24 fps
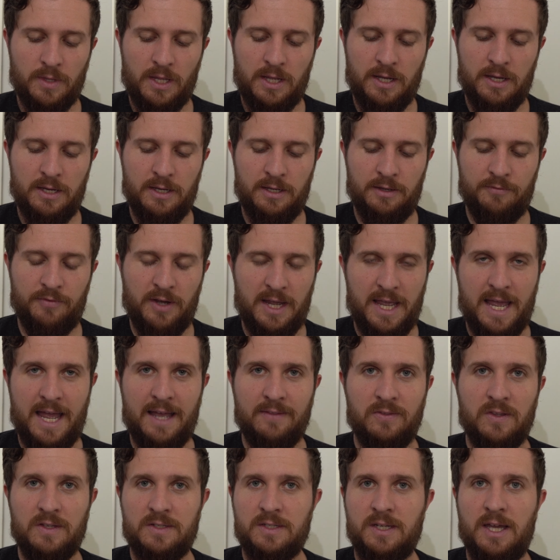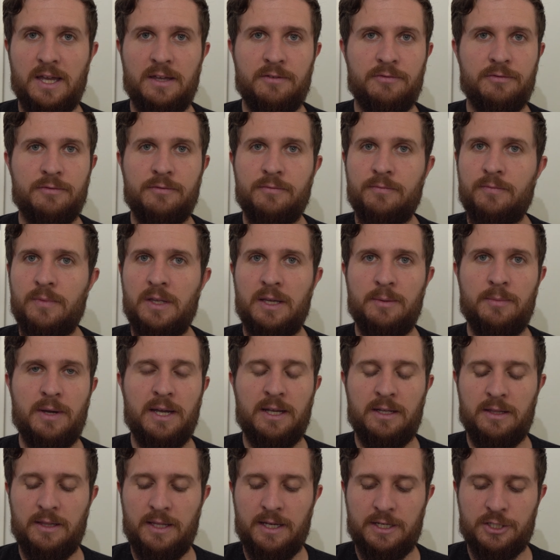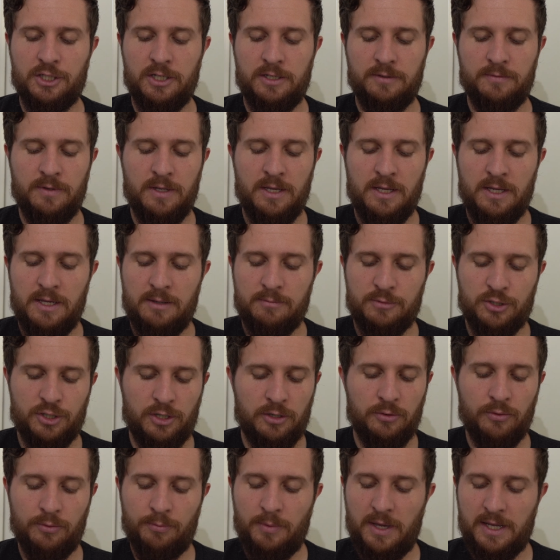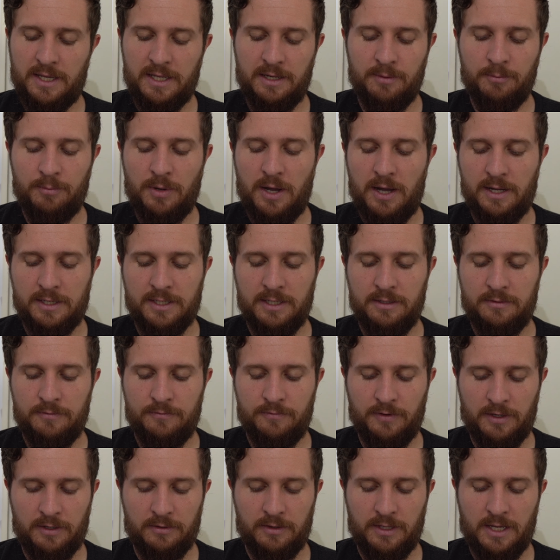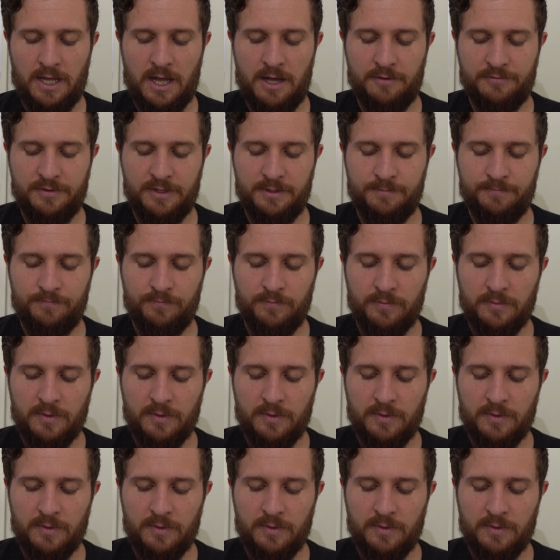If I had this knife in my collection, I'm sure it would make it in pocket fairly often.